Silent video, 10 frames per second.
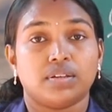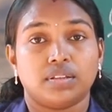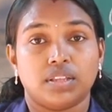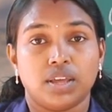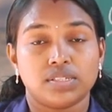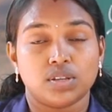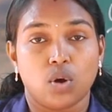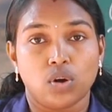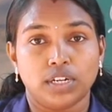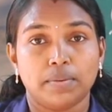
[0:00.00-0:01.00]
this
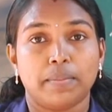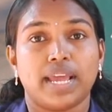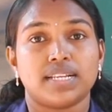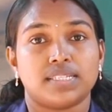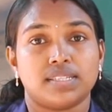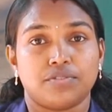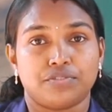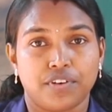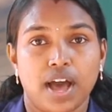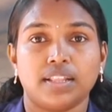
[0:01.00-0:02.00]
old man's
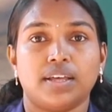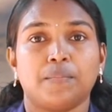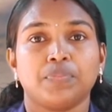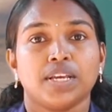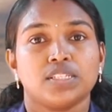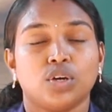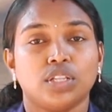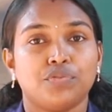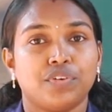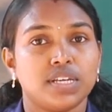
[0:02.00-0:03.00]
father.
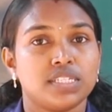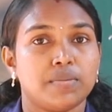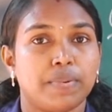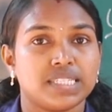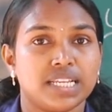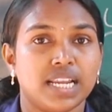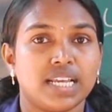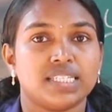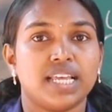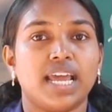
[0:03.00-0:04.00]
So, the first peasant
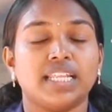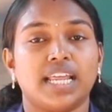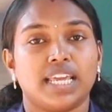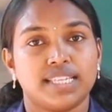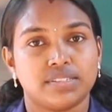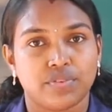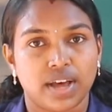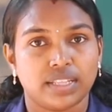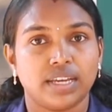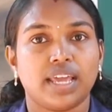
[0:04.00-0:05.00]
is there, then his
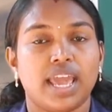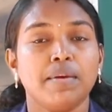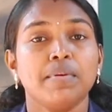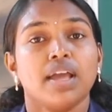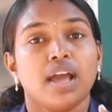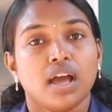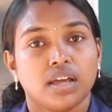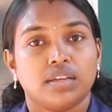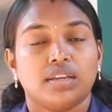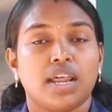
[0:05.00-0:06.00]
father came.
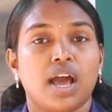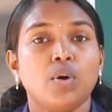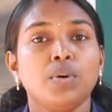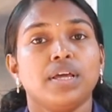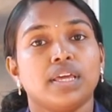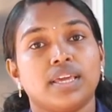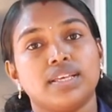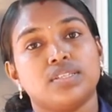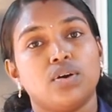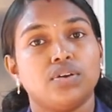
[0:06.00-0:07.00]
Now,
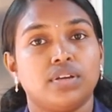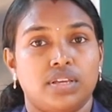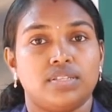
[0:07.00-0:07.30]
his own